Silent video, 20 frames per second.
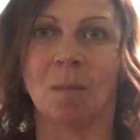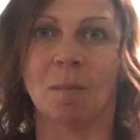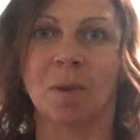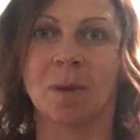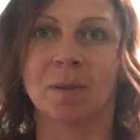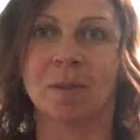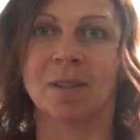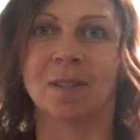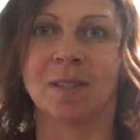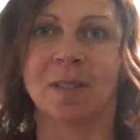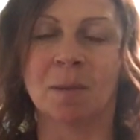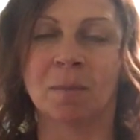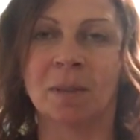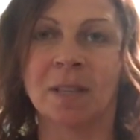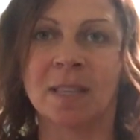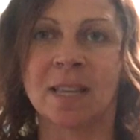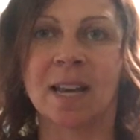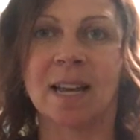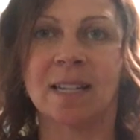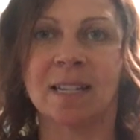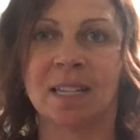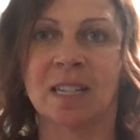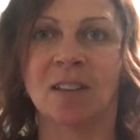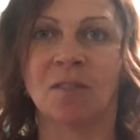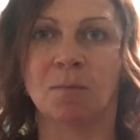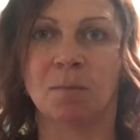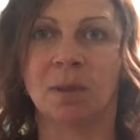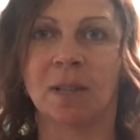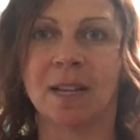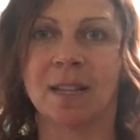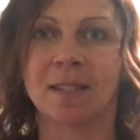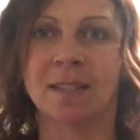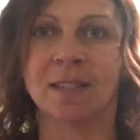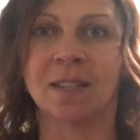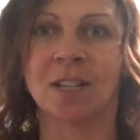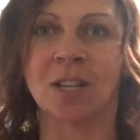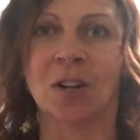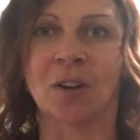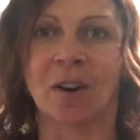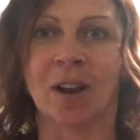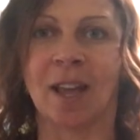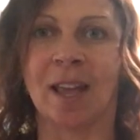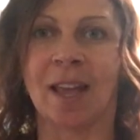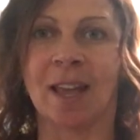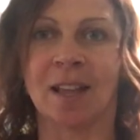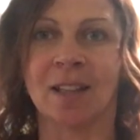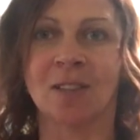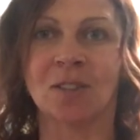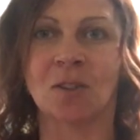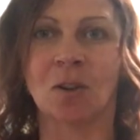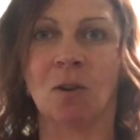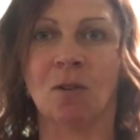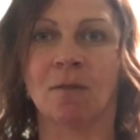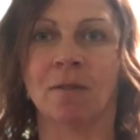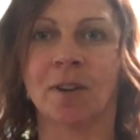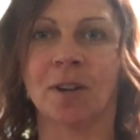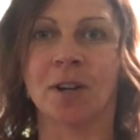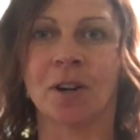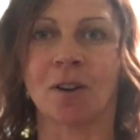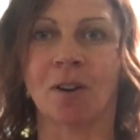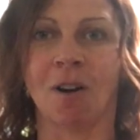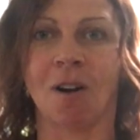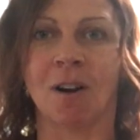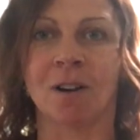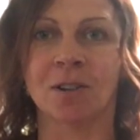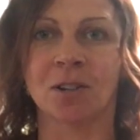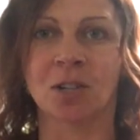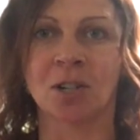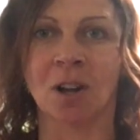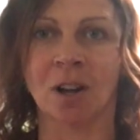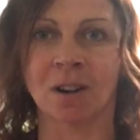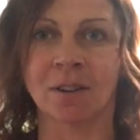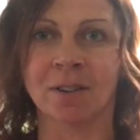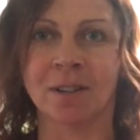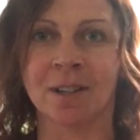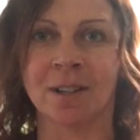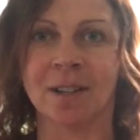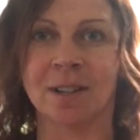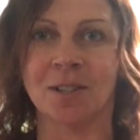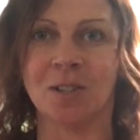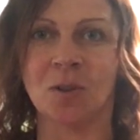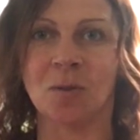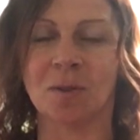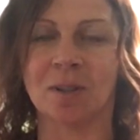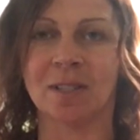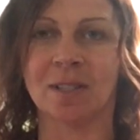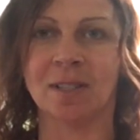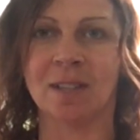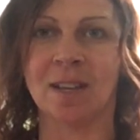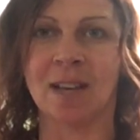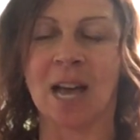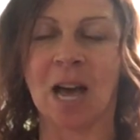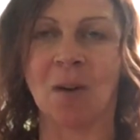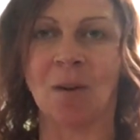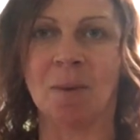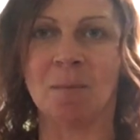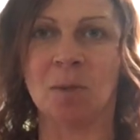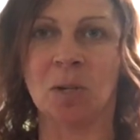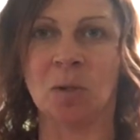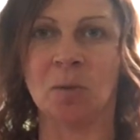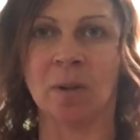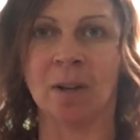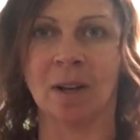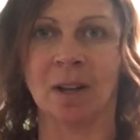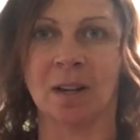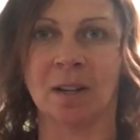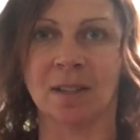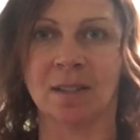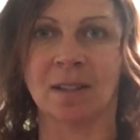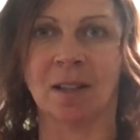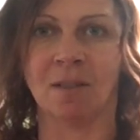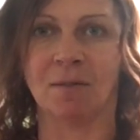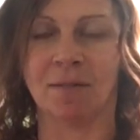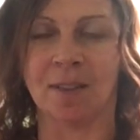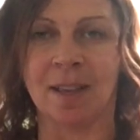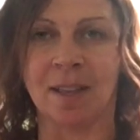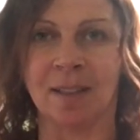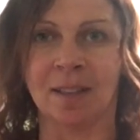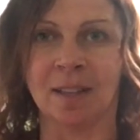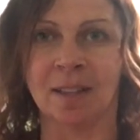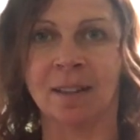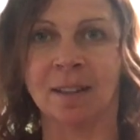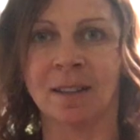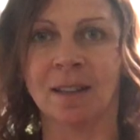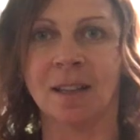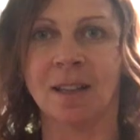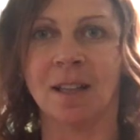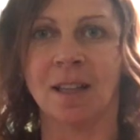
But simply the idea of placing your hands over your heart chakra, as you can see how I'm doing on a self-healing,